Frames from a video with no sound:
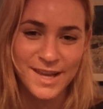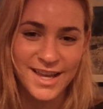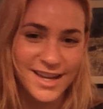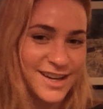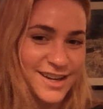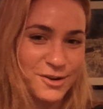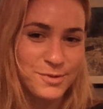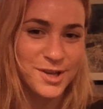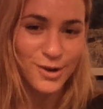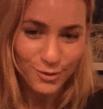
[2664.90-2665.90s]
we
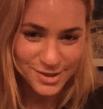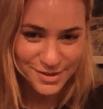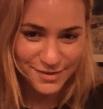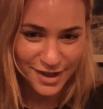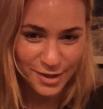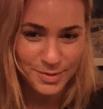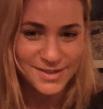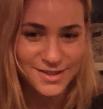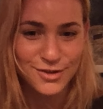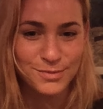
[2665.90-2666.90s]
can always develop as
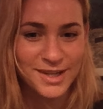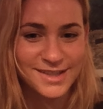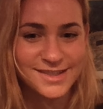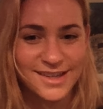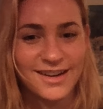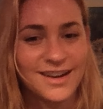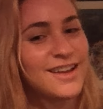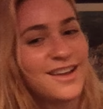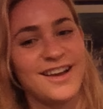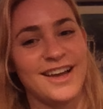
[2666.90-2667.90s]
humans, and
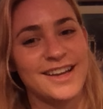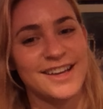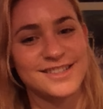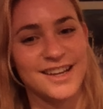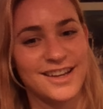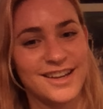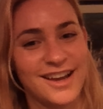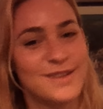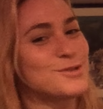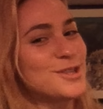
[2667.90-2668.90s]
I guess
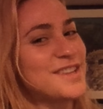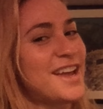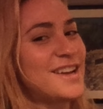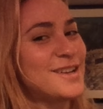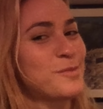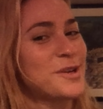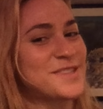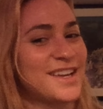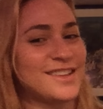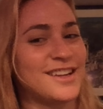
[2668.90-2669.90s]
I'm just ending by
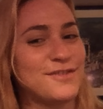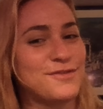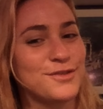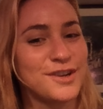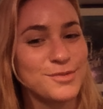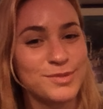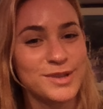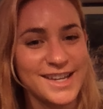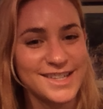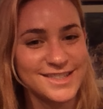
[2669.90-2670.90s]
saying that I feel very
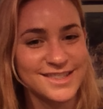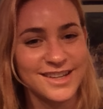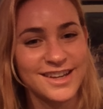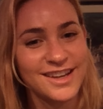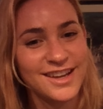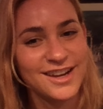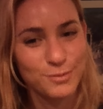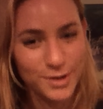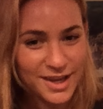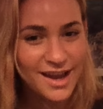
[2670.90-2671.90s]
blessed to
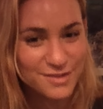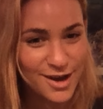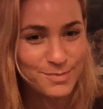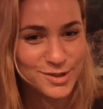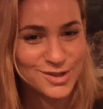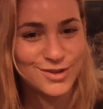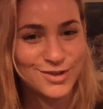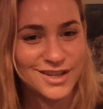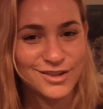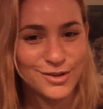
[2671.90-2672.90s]
really have the
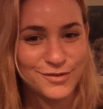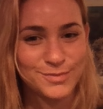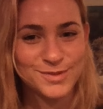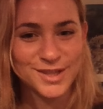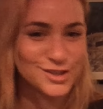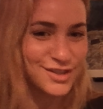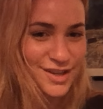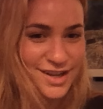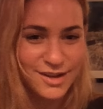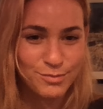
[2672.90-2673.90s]
opportunity to learn from such
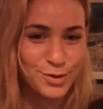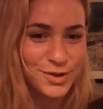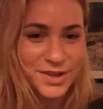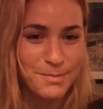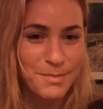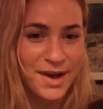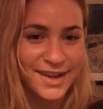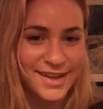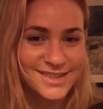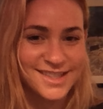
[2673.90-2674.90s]
brilliant
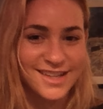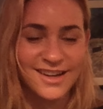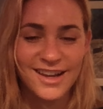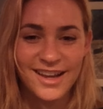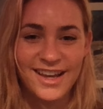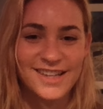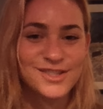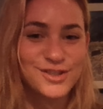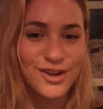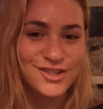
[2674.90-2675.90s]
minds and
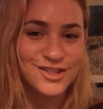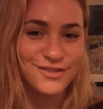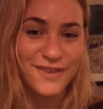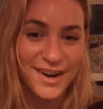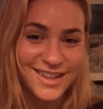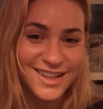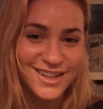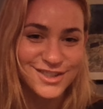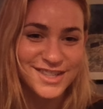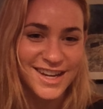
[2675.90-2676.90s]
start to finally
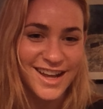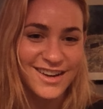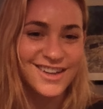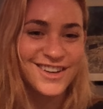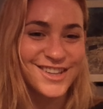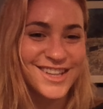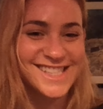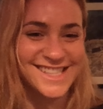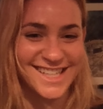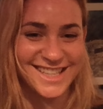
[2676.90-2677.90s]
understand how to
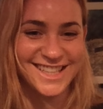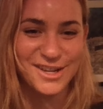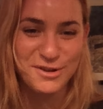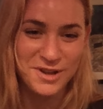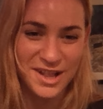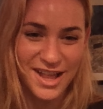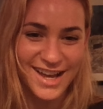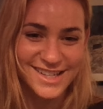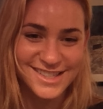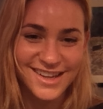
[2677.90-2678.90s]
holistically
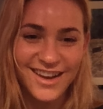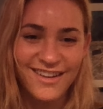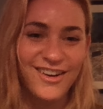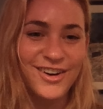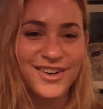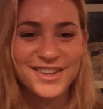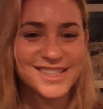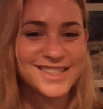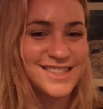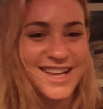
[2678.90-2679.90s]
utilize all
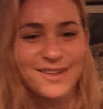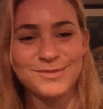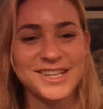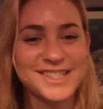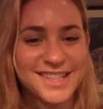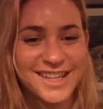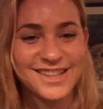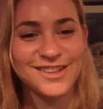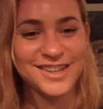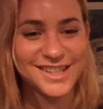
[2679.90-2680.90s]
this that I'm listening and
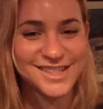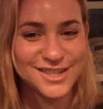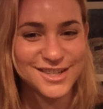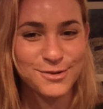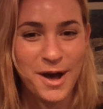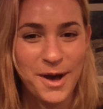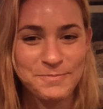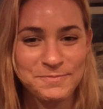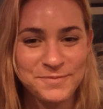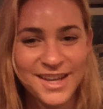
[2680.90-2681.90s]
learning to
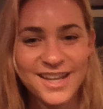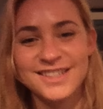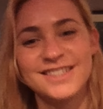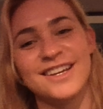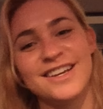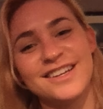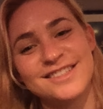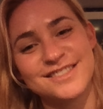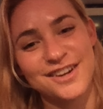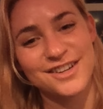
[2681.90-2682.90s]

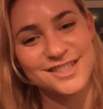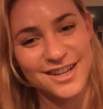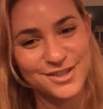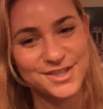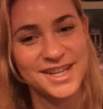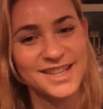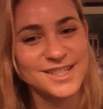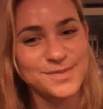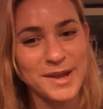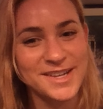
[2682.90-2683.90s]
start to understand the
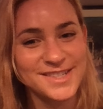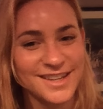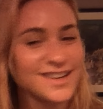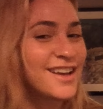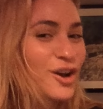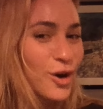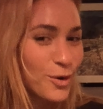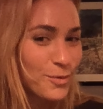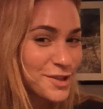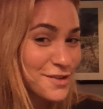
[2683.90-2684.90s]
space. And
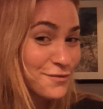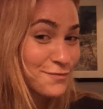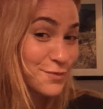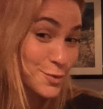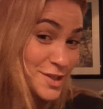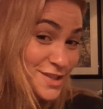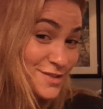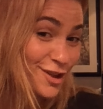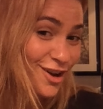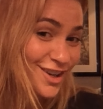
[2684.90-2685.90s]
hopefully through these
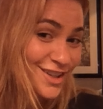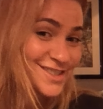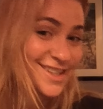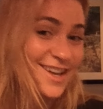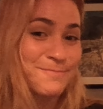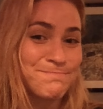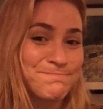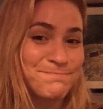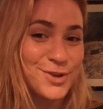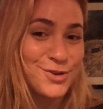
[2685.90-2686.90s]
vlogs,
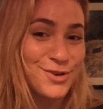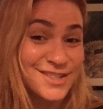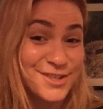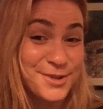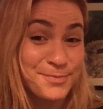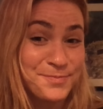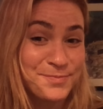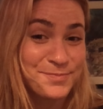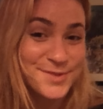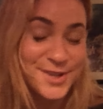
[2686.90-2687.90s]
you can too.
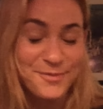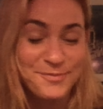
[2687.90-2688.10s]
So